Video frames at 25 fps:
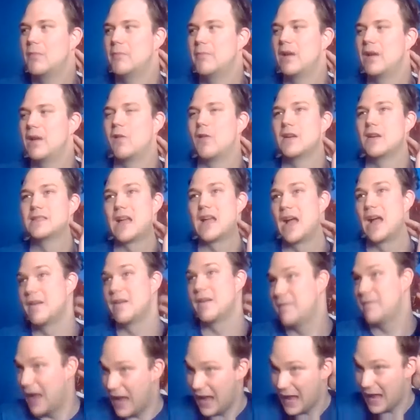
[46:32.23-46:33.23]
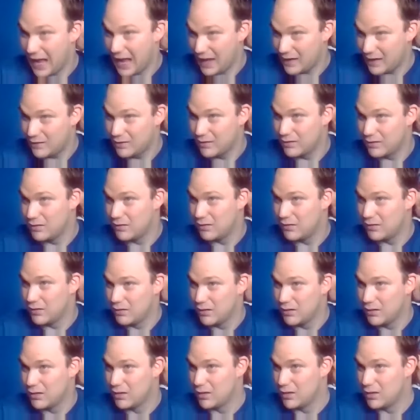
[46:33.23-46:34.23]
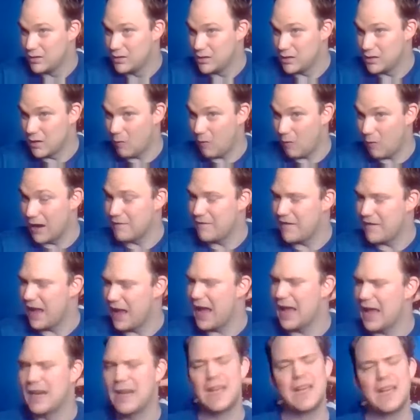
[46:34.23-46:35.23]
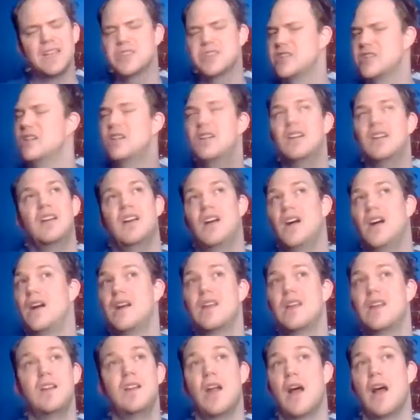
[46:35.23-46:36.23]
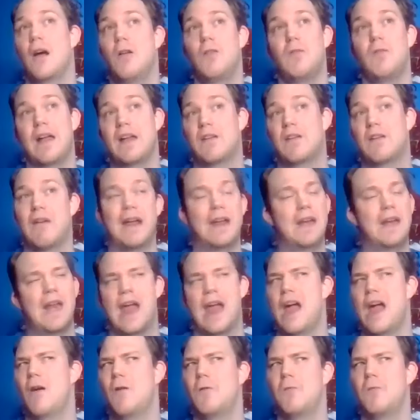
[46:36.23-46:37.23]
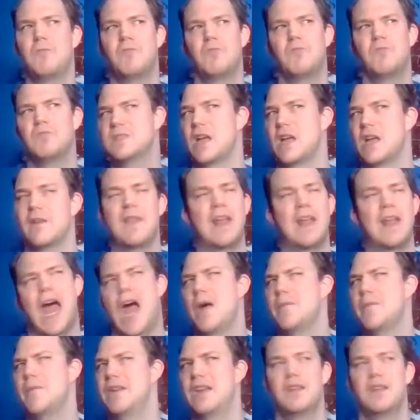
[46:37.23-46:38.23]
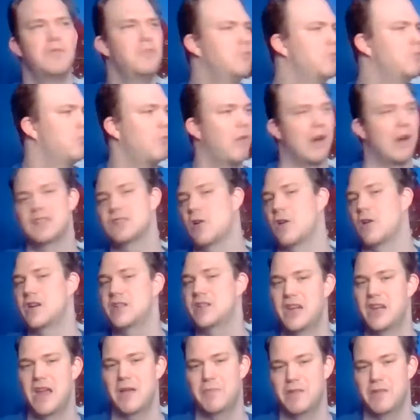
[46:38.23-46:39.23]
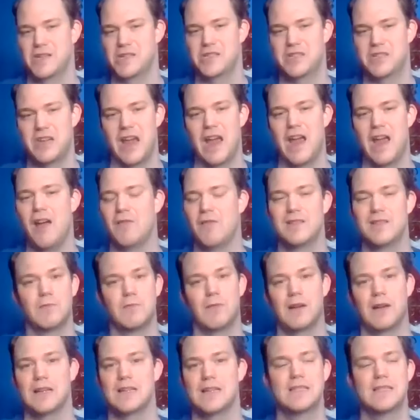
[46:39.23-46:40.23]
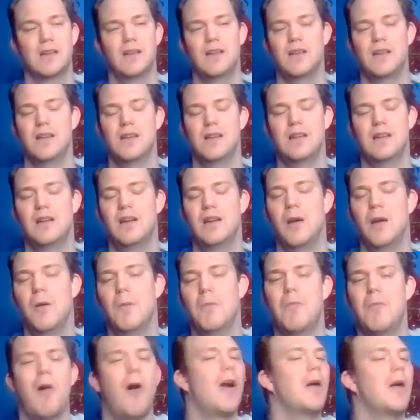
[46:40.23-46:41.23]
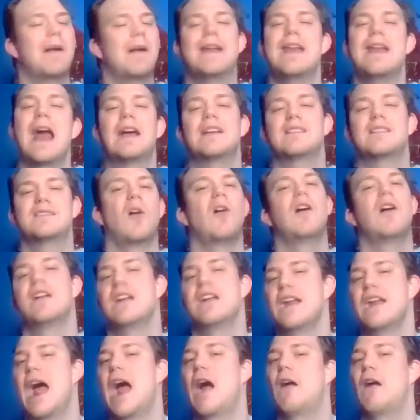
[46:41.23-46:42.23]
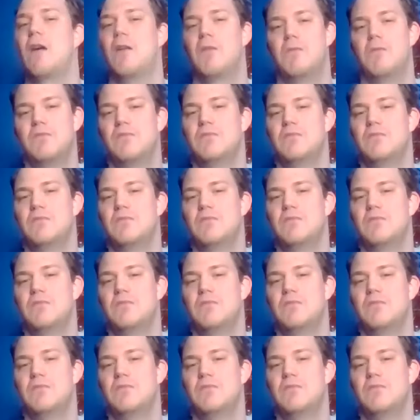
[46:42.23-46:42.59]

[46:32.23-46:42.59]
because I've had, you know, I've had is, you know, like right now, something that happened in, when I started Champions Challenge, was part of my neck started an arrow.